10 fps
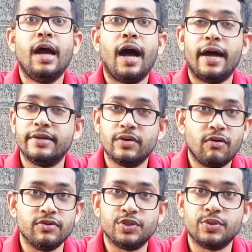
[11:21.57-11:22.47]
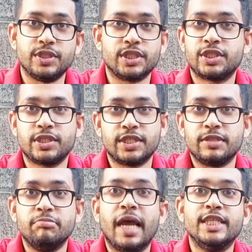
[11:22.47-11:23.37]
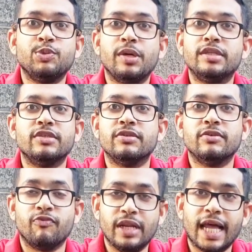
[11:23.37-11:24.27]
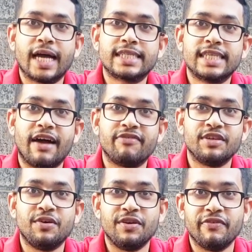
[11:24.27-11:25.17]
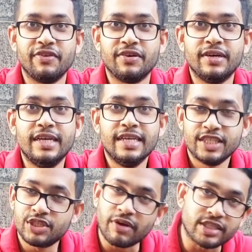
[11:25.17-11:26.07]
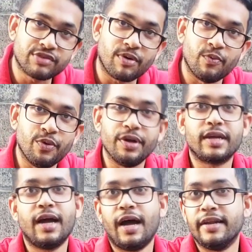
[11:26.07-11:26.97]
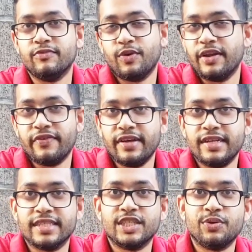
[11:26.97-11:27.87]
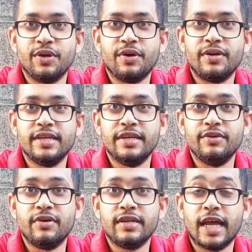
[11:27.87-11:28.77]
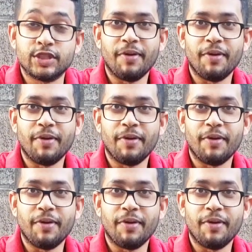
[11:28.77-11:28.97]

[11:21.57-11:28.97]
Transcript: and also just such a nice way to relax after all of your stress from work and whatever else is going on in your life.